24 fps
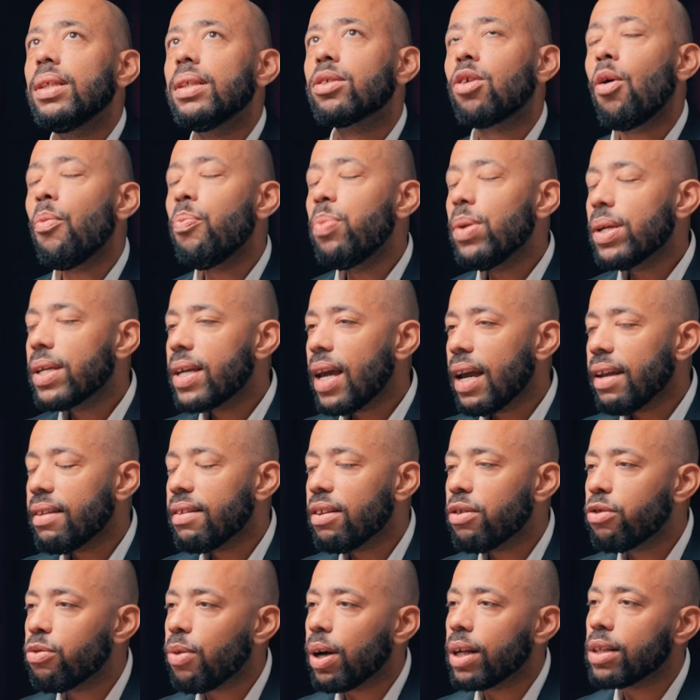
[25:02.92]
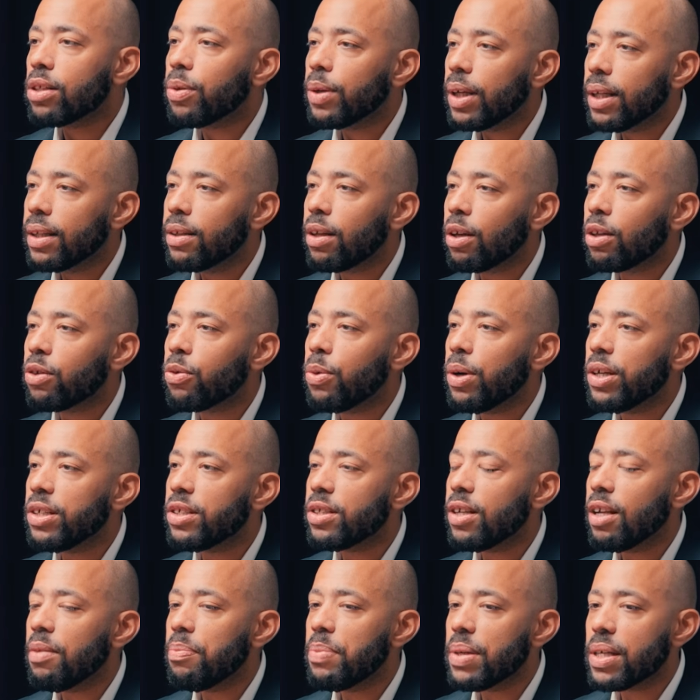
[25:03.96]
It's complicated to answer at that
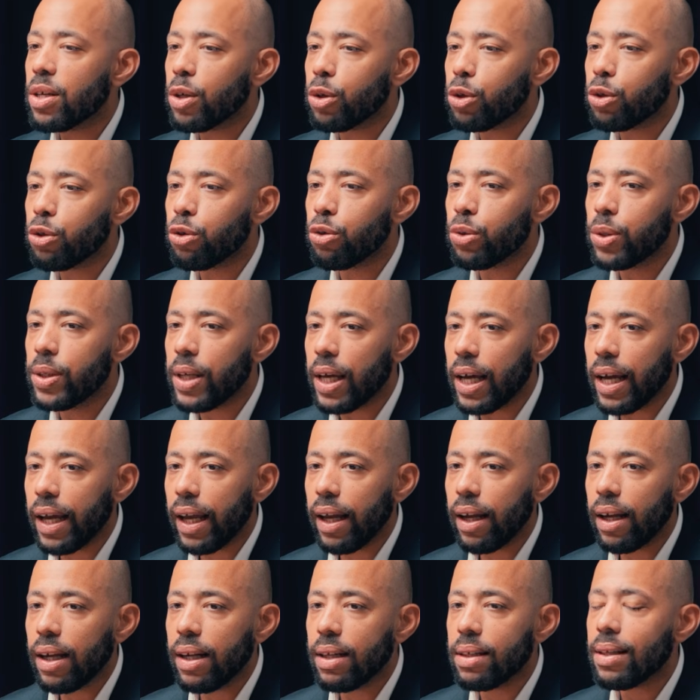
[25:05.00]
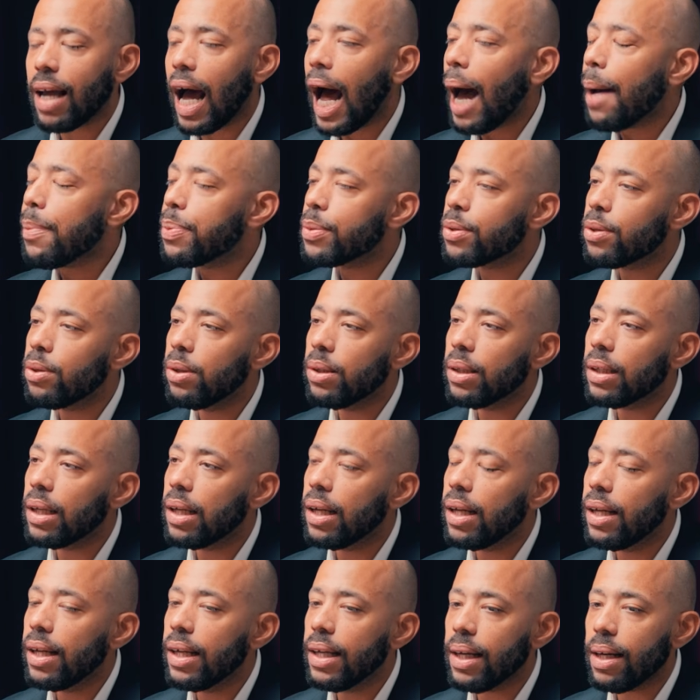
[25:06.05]
question because today is
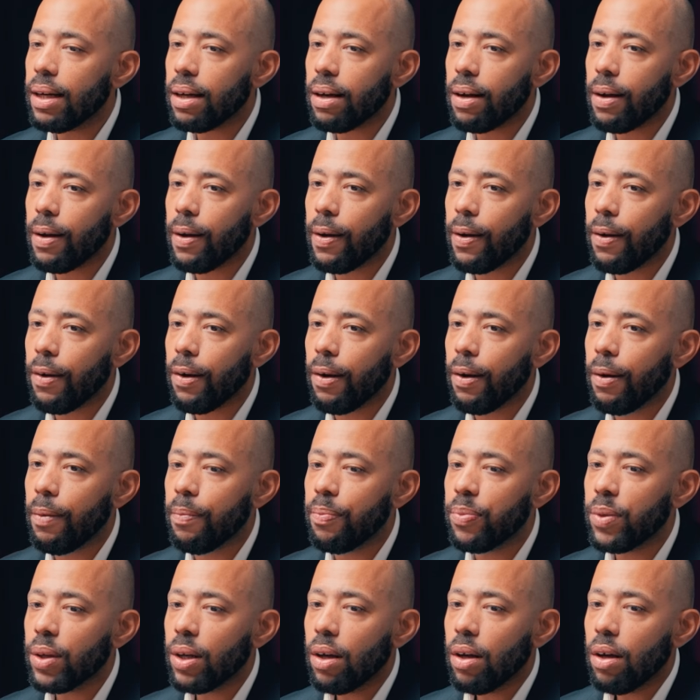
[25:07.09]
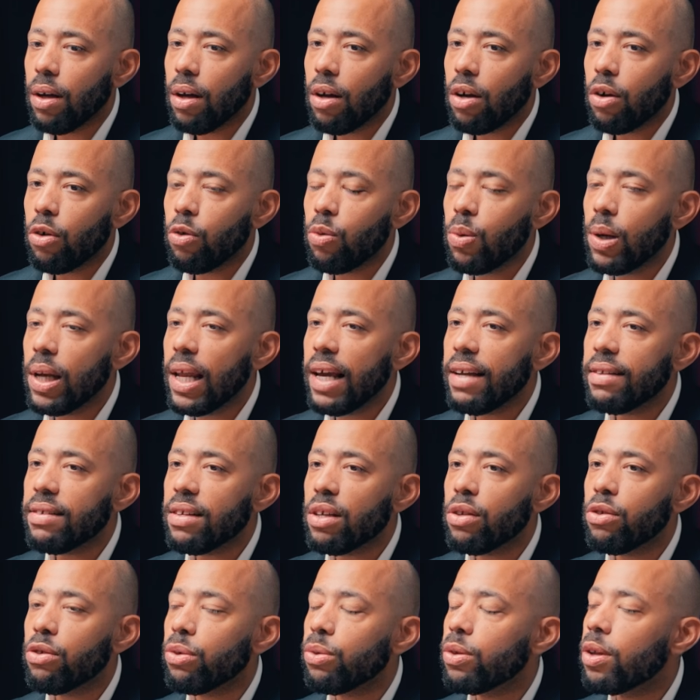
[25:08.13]
absolutely
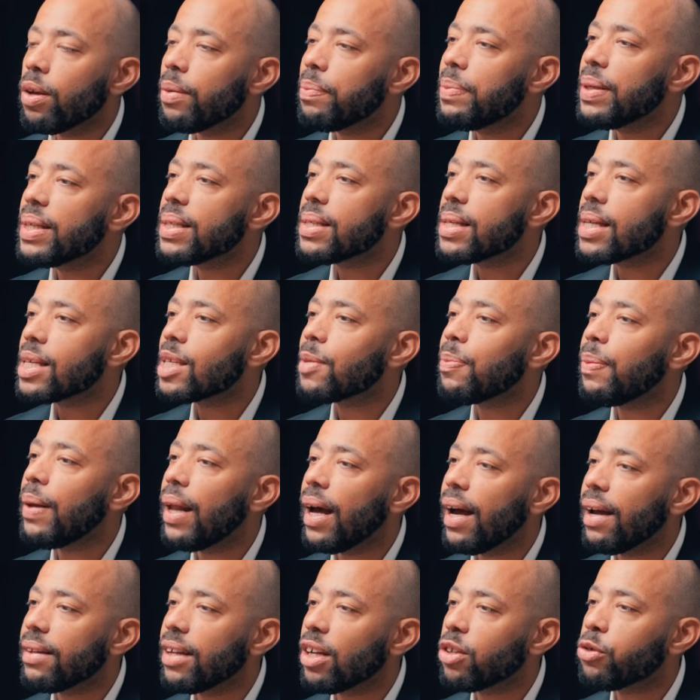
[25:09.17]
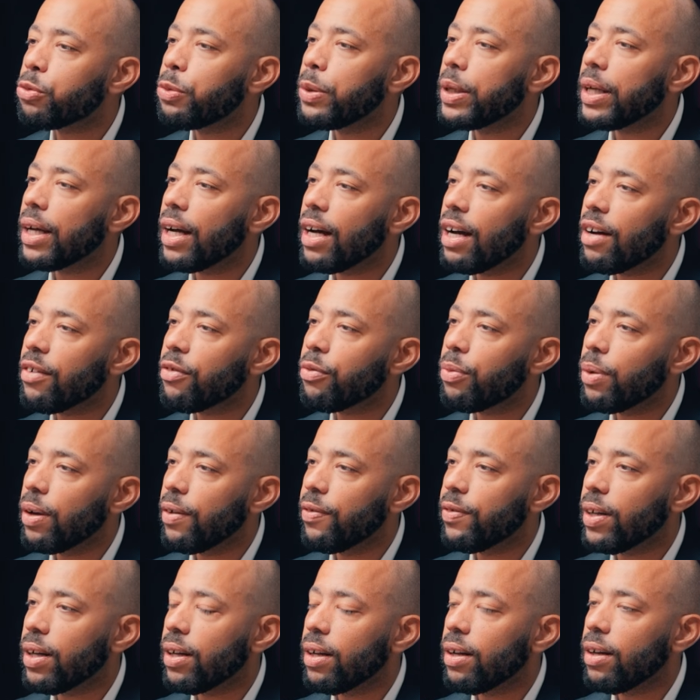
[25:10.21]
related to the business plan that we have
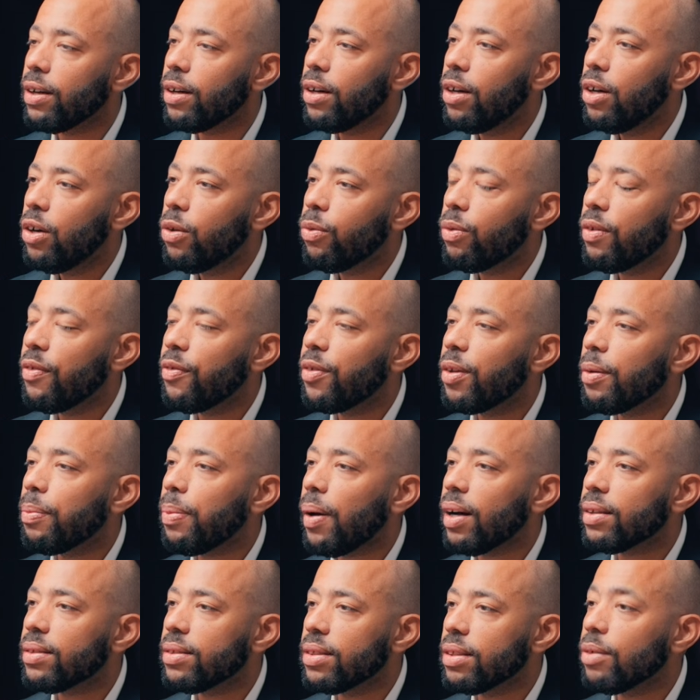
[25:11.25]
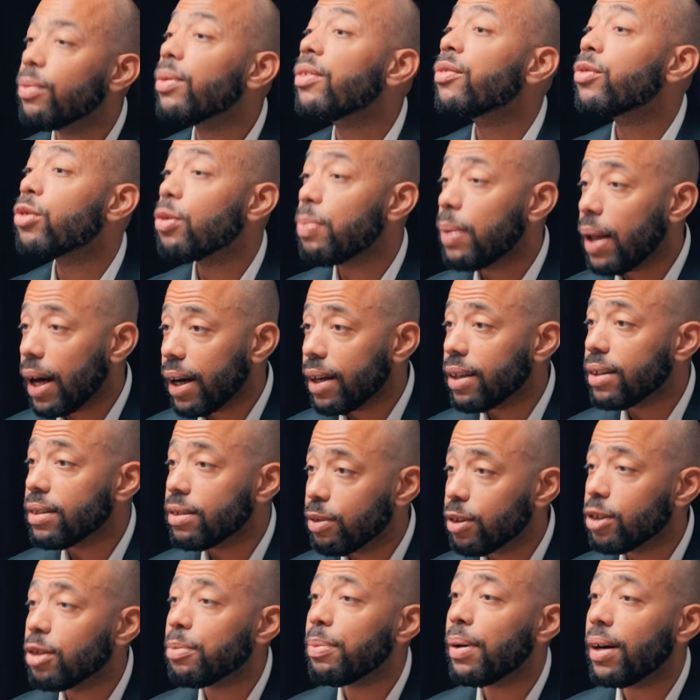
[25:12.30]
with the partner, with
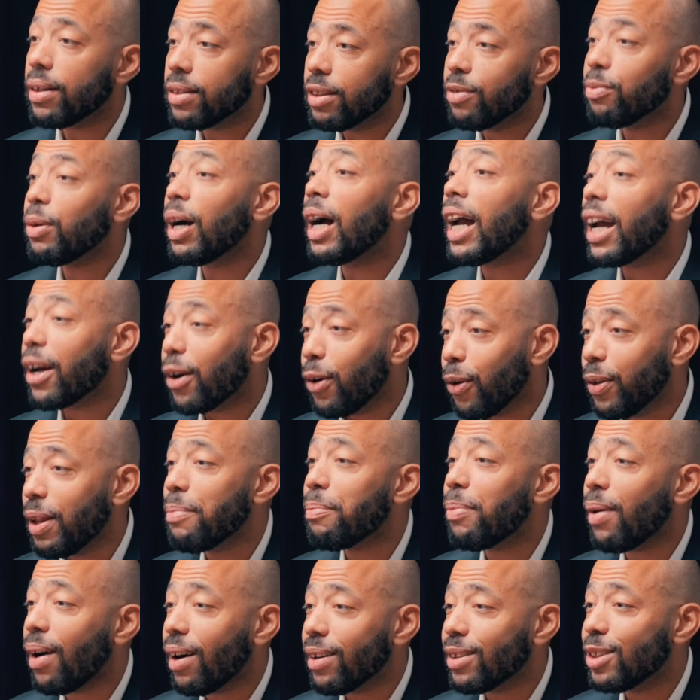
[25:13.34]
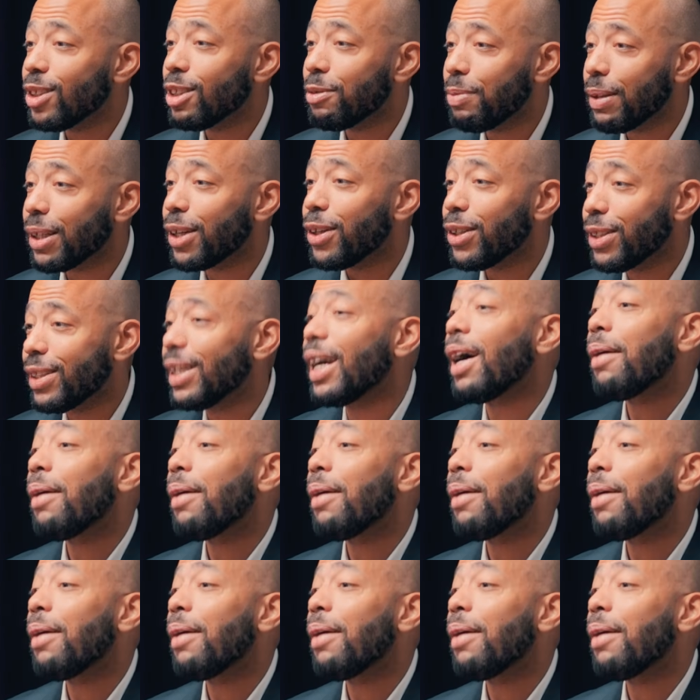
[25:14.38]
suppliers, with the partner. Well, I call them partners because they